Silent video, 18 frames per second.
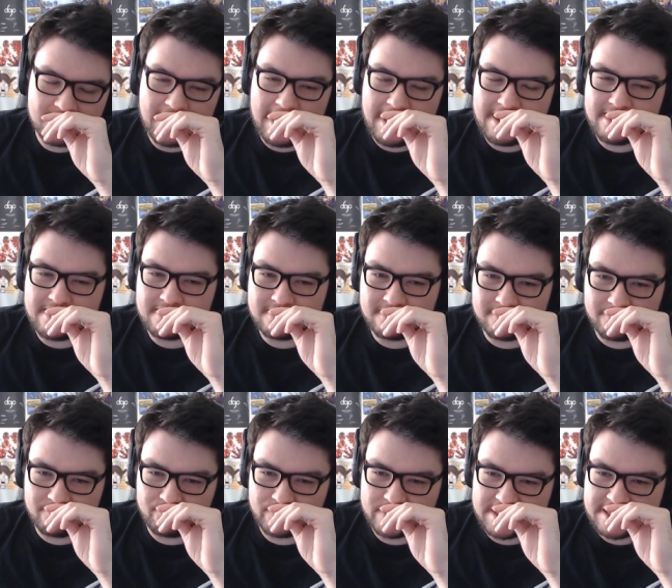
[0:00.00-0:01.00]
and
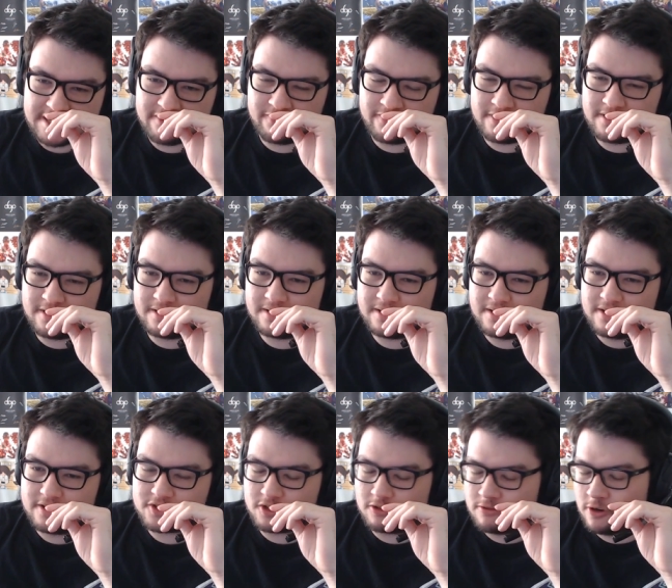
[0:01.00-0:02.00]
even
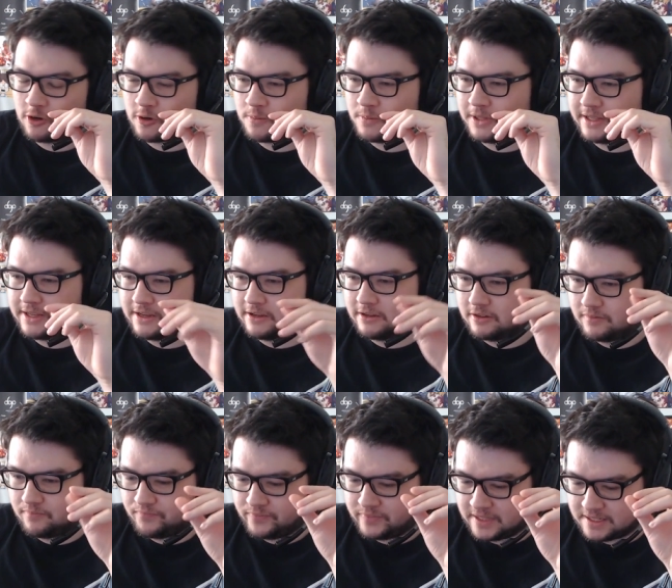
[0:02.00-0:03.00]
so, normally
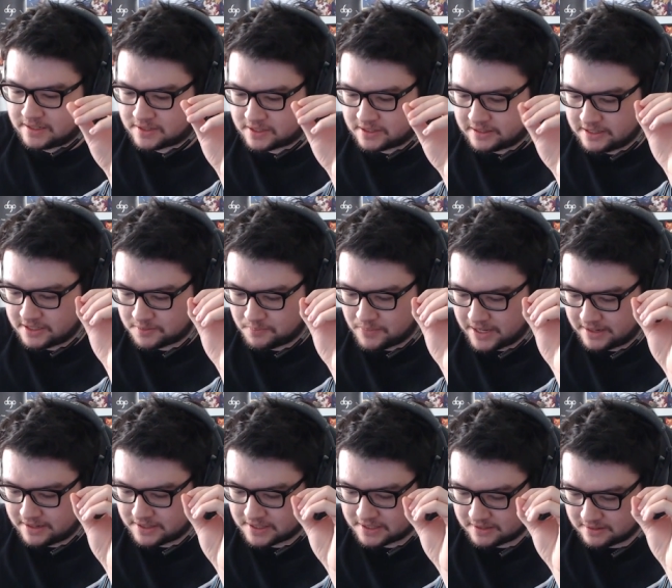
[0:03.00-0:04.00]
this
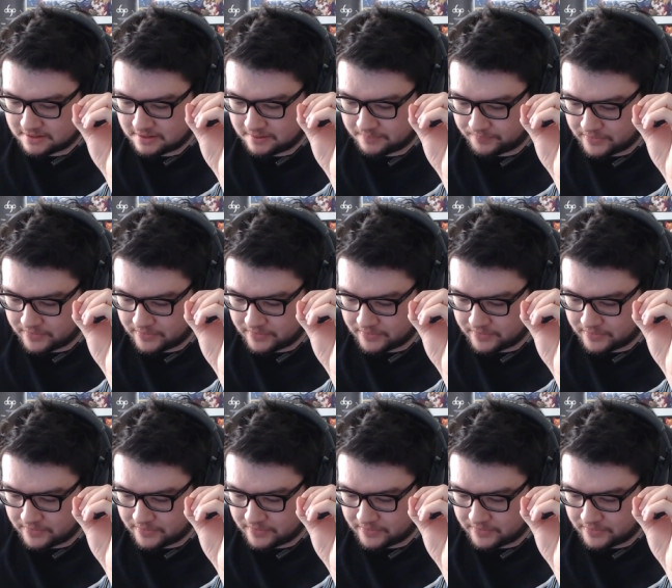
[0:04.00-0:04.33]
medicine,